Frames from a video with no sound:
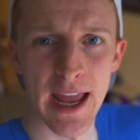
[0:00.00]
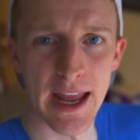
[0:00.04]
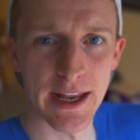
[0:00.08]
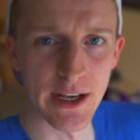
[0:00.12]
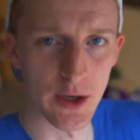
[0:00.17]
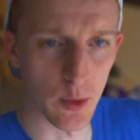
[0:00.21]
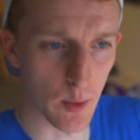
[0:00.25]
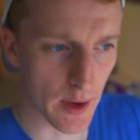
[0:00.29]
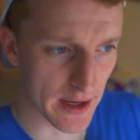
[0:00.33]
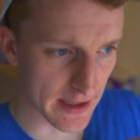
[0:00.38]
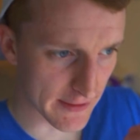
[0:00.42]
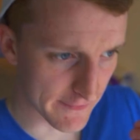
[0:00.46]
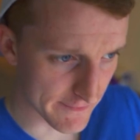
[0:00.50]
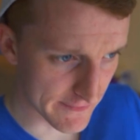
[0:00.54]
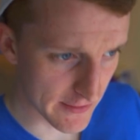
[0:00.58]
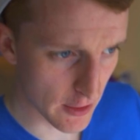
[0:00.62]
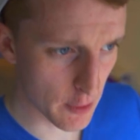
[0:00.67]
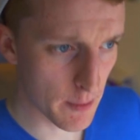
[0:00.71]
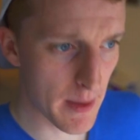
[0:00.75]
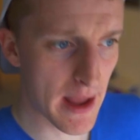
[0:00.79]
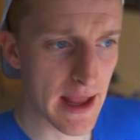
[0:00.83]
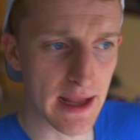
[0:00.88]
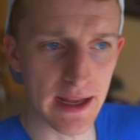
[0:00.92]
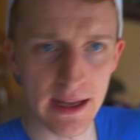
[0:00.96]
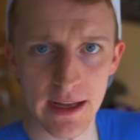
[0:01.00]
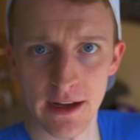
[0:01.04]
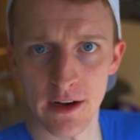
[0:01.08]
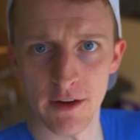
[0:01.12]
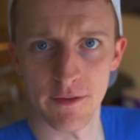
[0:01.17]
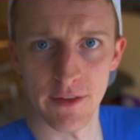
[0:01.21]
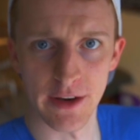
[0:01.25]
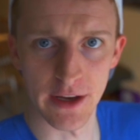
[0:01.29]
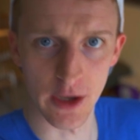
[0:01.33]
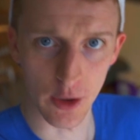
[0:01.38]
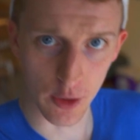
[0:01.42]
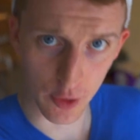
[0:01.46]
in your wedding filmmaking
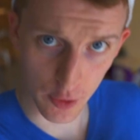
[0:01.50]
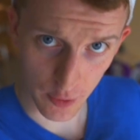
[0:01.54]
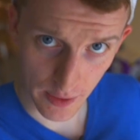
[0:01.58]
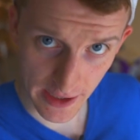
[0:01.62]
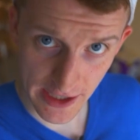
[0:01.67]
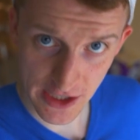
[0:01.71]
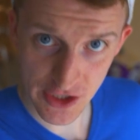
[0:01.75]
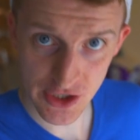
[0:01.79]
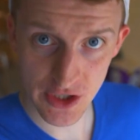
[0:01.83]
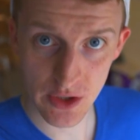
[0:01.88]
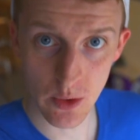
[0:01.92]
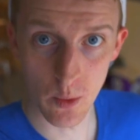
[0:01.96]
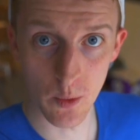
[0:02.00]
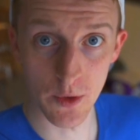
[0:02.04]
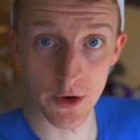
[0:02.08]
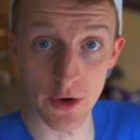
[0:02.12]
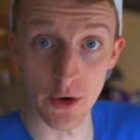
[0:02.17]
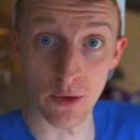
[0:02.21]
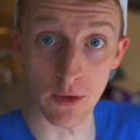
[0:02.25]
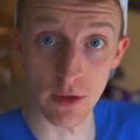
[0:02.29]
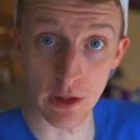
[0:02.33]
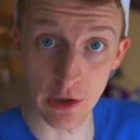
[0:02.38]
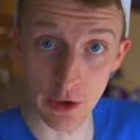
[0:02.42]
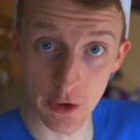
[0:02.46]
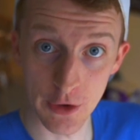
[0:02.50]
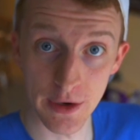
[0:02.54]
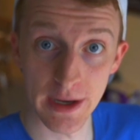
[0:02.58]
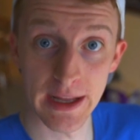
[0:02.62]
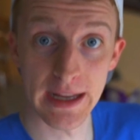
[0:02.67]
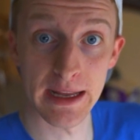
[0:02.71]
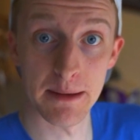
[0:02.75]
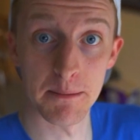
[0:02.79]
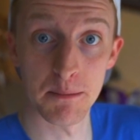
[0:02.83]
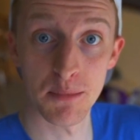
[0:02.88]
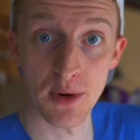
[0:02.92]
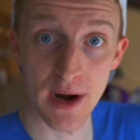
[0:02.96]
or video creation, where you're
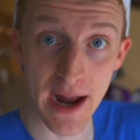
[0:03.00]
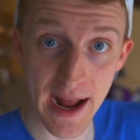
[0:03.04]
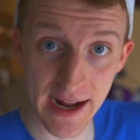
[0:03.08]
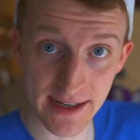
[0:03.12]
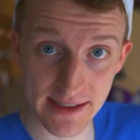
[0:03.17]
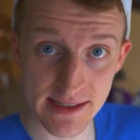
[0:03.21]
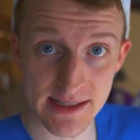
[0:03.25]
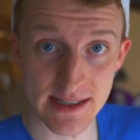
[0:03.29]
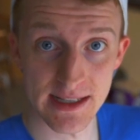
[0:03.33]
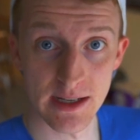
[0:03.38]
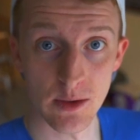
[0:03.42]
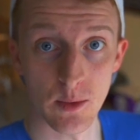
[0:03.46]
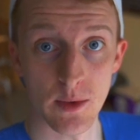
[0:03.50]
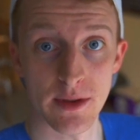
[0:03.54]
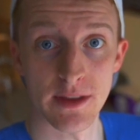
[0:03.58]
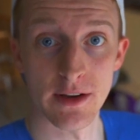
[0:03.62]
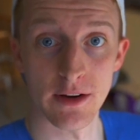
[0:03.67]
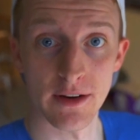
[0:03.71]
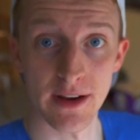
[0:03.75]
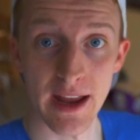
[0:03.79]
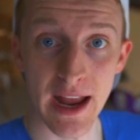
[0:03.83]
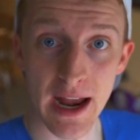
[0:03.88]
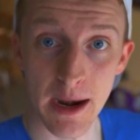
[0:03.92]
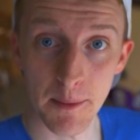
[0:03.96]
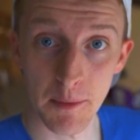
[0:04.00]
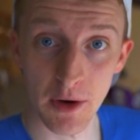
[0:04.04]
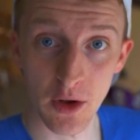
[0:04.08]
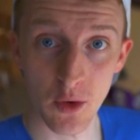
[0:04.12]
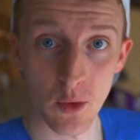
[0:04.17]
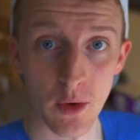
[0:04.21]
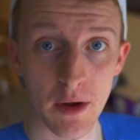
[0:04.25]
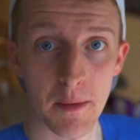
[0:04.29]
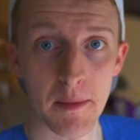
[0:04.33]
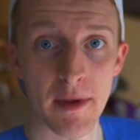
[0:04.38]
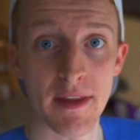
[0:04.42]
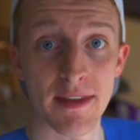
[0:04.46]
learning and practicing with your camera
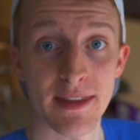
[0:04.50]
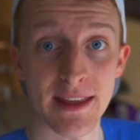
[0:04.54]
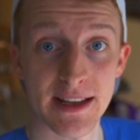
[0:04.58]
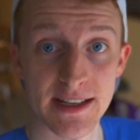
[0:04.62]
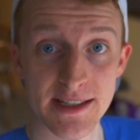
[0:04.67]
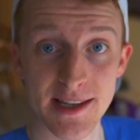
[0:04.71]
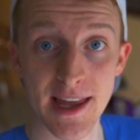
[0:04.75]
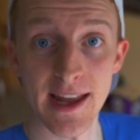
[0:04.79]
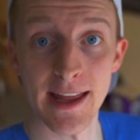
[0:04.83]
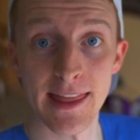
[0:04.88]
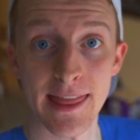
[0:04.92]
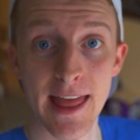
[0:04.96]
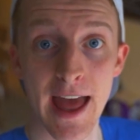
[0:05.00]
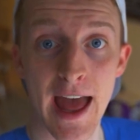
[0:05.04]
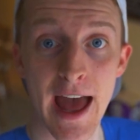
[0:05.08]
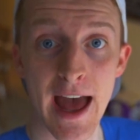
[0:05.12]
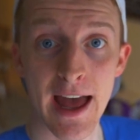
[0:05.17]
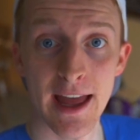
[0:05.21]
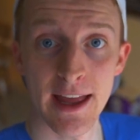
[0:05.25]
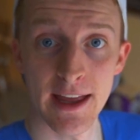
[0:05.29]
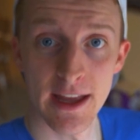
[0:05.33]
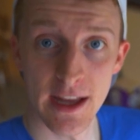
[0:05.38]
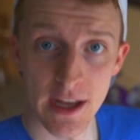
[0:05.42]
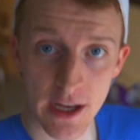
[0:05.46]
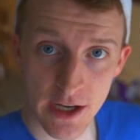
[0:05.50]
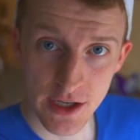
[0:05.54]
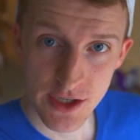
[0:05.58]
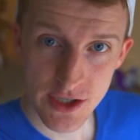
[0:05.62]
equipment, things like that.